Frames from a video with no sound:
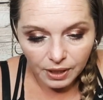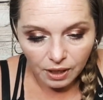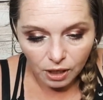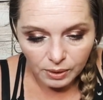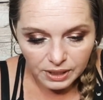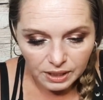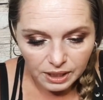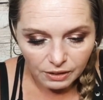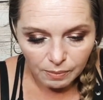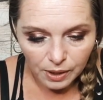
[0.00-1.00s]
Always a
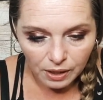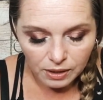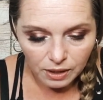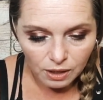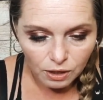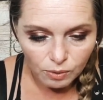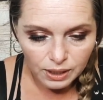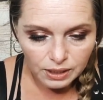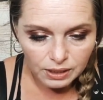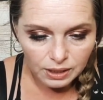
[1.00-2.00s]
scary bird,
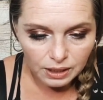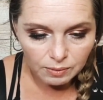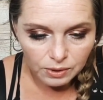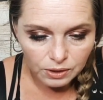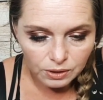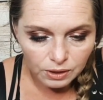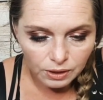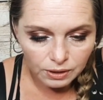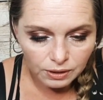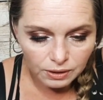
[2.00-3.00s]
always. And I'm just gonna
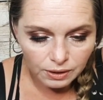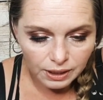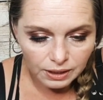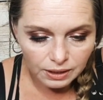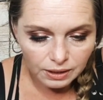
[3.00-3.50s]
cut like